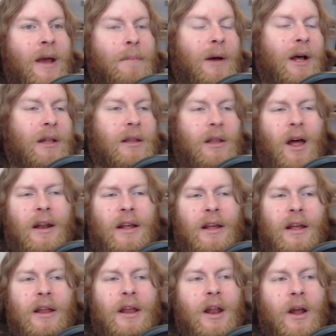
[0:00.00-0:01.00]
But
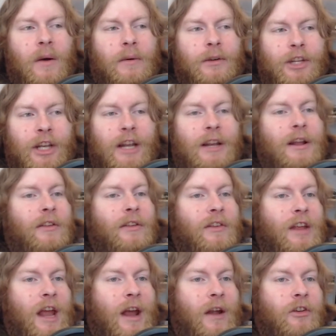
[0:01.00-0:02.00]
Lana, you know, she
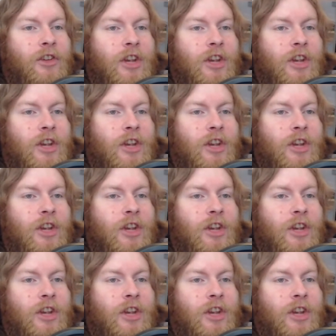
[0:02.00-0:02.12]
doesn't care.